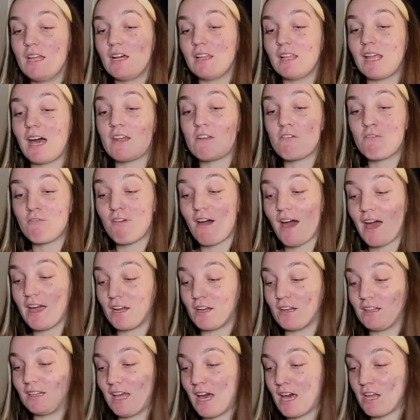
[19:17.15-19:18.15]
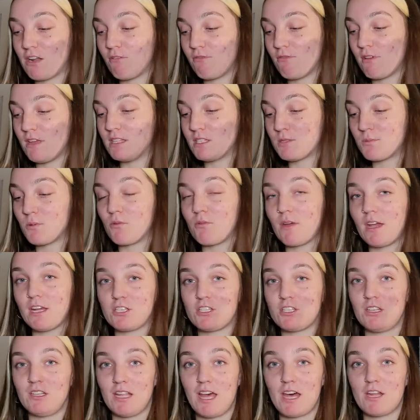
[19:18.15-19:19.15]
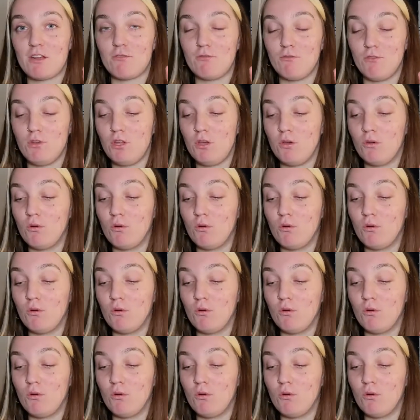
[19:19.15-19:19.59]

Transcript: A lot of fire, a lot of inspiration, a lot of